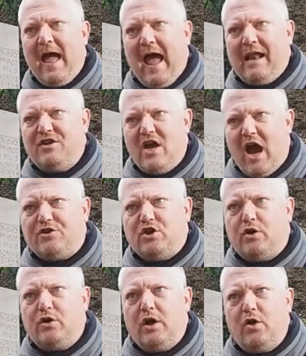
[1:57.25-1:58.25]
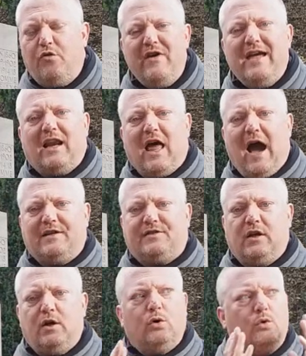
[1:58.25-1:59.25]
and Diageo realized,
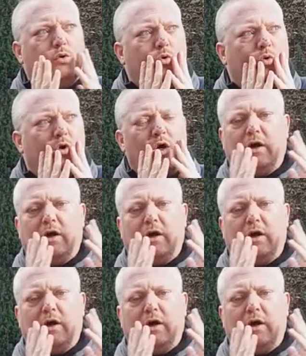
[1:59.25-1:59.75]
ooh,